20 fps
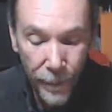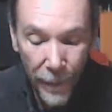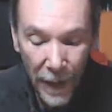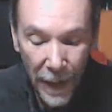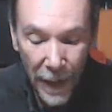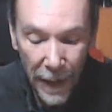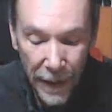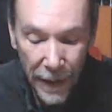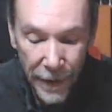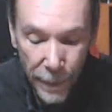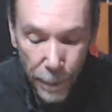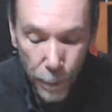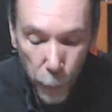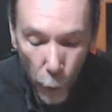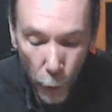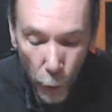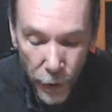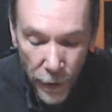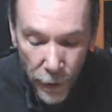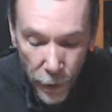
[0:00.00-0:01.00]
It's
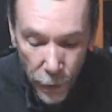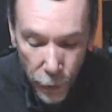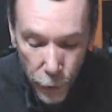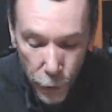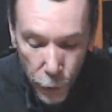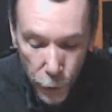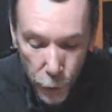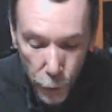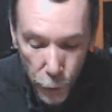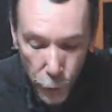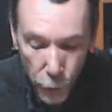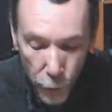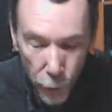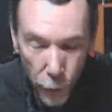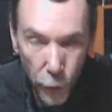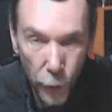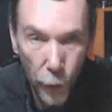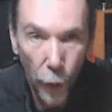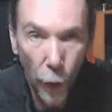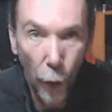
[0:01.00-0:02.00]
important to
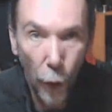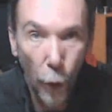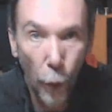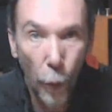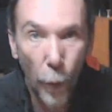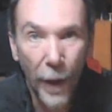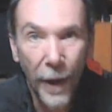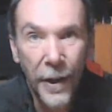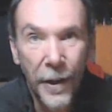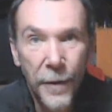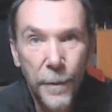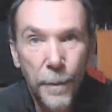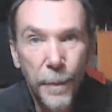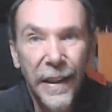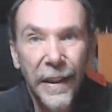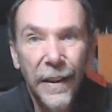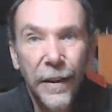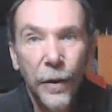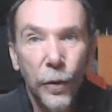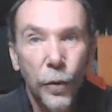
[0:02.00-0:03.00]
always
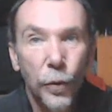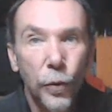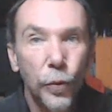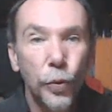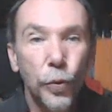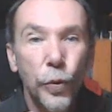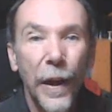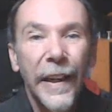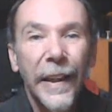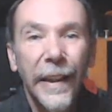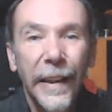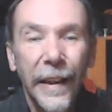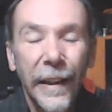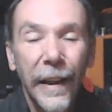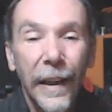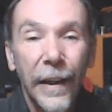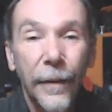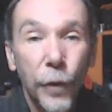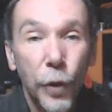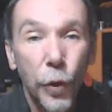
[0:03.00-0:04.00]
be ready
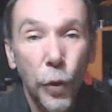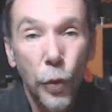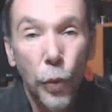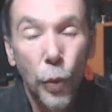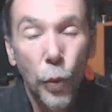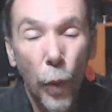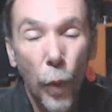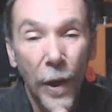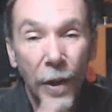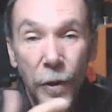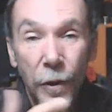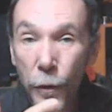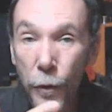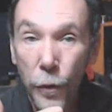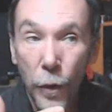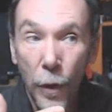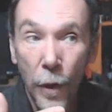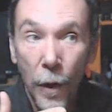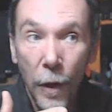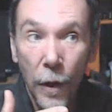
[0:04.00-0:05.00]
if you want to
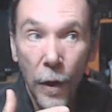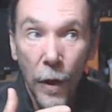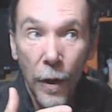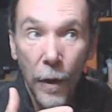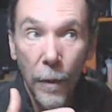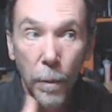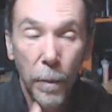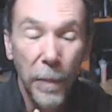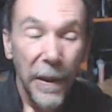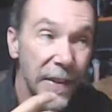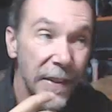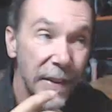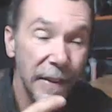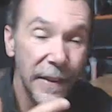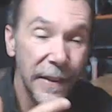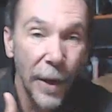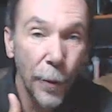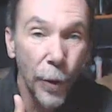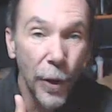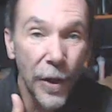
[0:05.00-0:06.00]
be
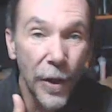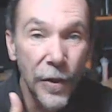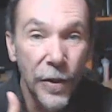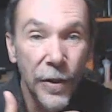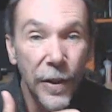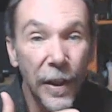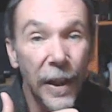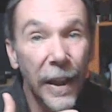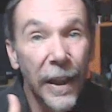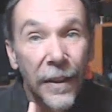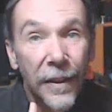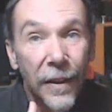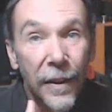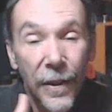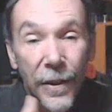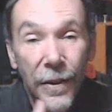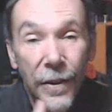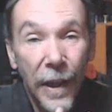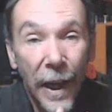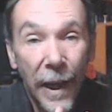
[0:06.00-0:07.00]
serious in this
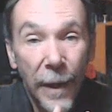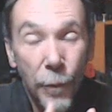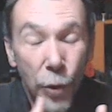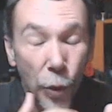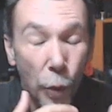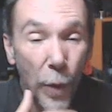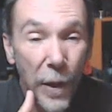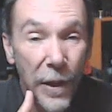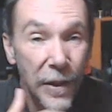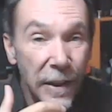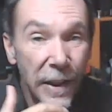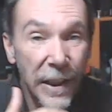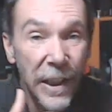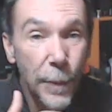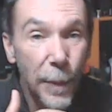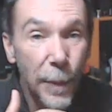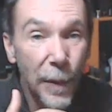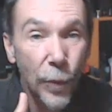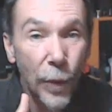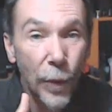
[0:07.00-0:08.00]
game. You always need to
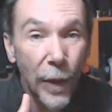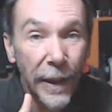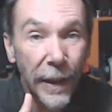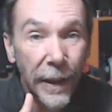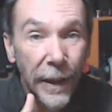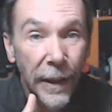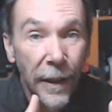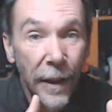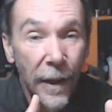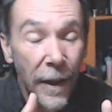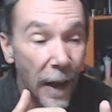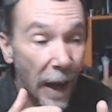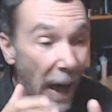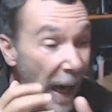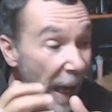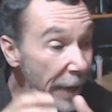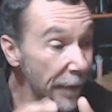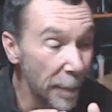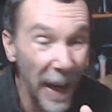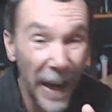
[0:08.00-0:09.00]
be ready. I
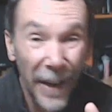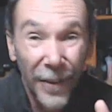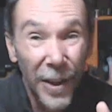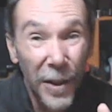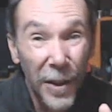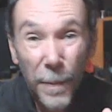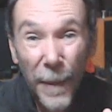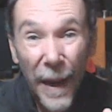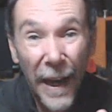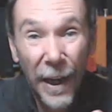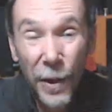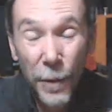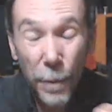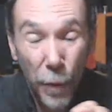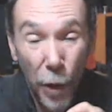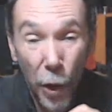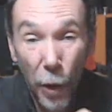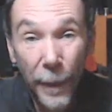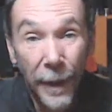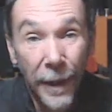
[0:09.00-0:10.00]
have a bag that's packed
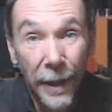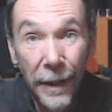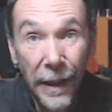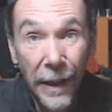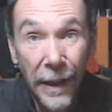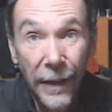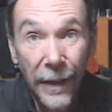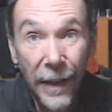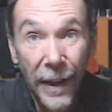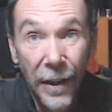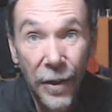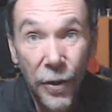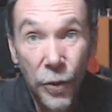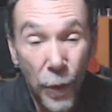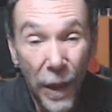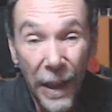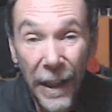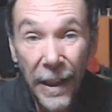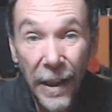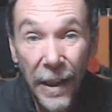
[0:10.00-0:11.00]
permanently that is
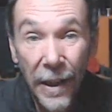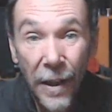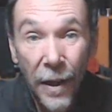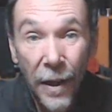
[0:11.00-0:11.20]
ready.